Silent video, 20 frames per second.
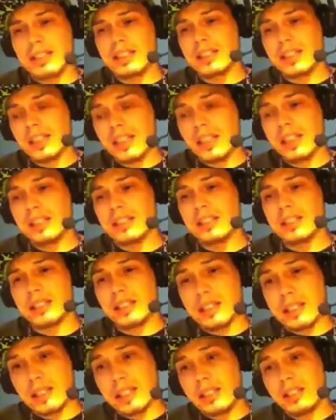kid
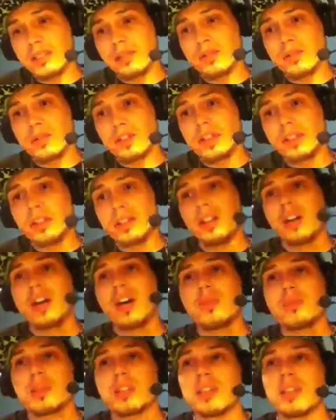sitting in the front
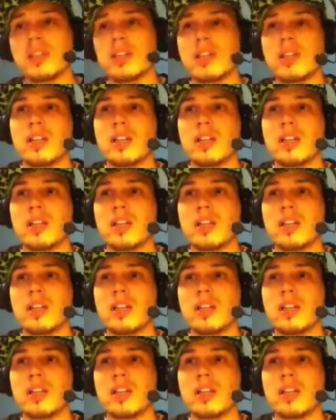lobby,